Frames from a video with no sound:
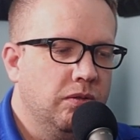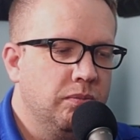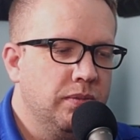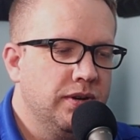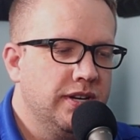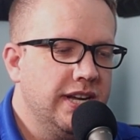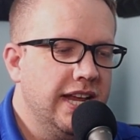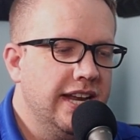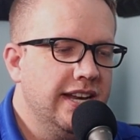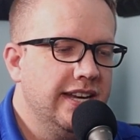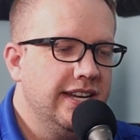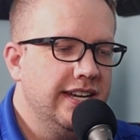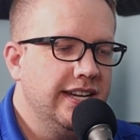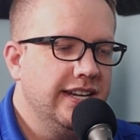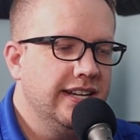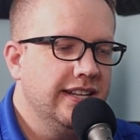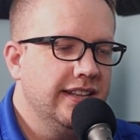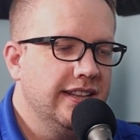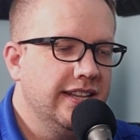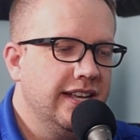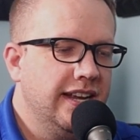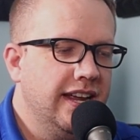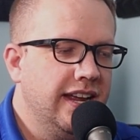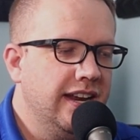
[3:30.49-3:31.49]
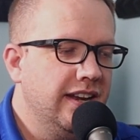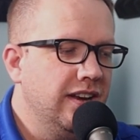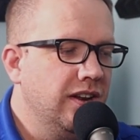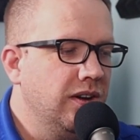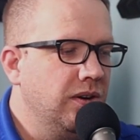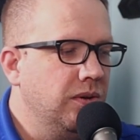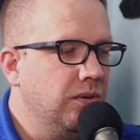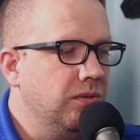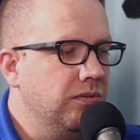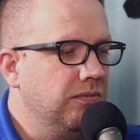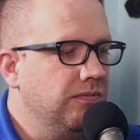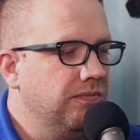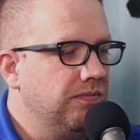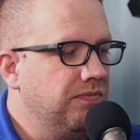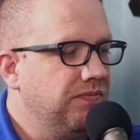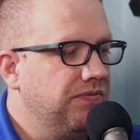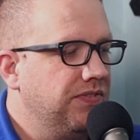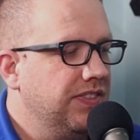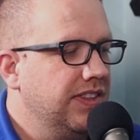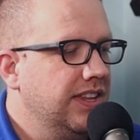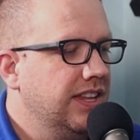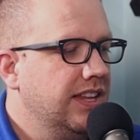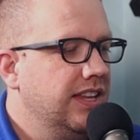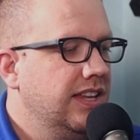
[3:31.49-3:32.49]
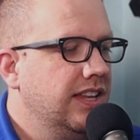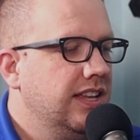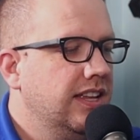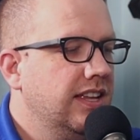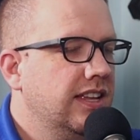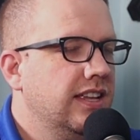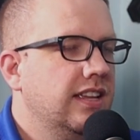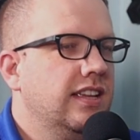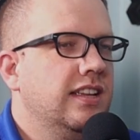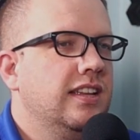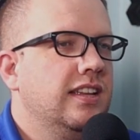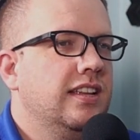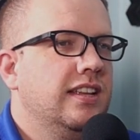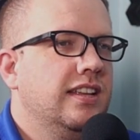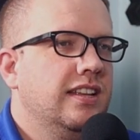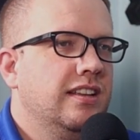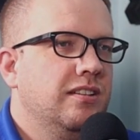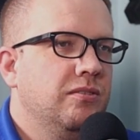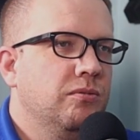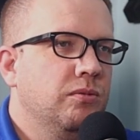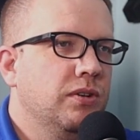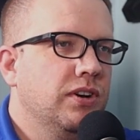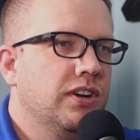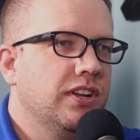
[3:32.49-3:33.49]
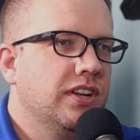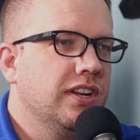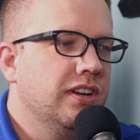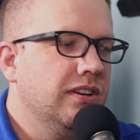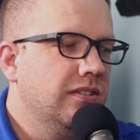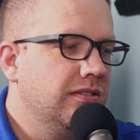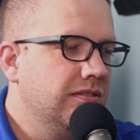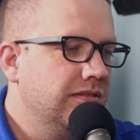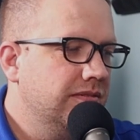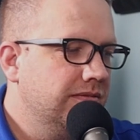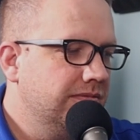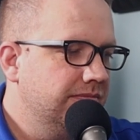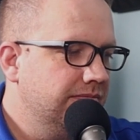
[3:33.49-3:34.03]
pretending they know where to go.